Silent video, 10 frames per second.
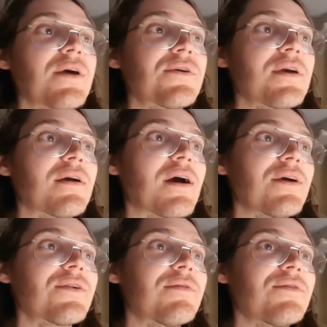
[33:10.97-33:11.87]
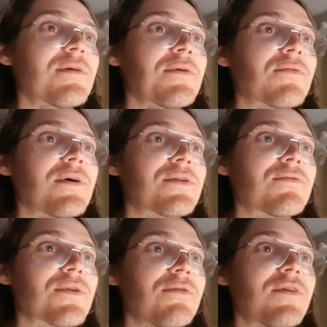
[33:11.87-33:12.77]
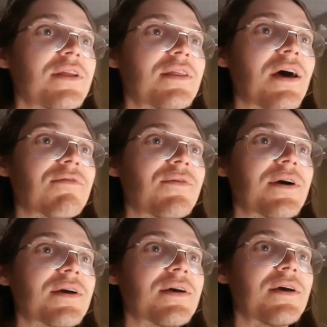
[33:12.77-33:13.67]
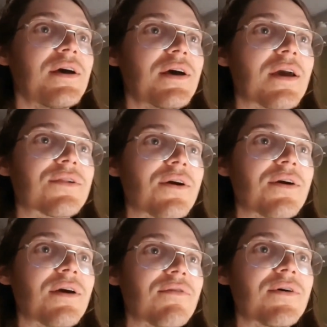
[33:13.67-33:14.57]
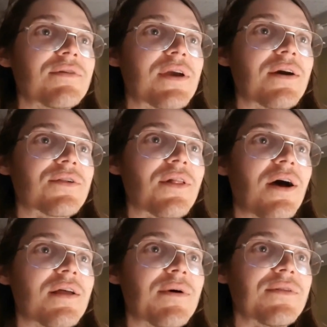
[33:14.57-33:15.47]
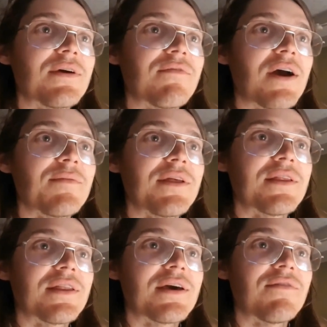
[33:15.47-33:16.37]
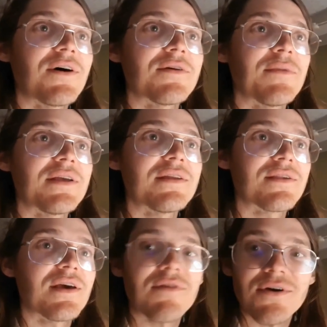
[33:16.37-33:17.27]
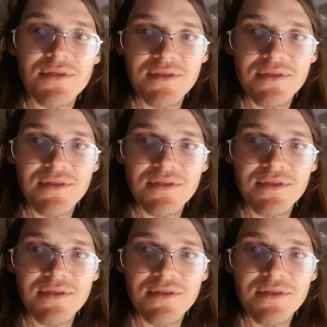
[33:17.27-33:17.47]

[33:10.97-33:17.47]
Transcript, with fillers: I should I should do something real so funny that everyone can start. Everyone cares a lot about the environment, and then they give all their money to save Earth.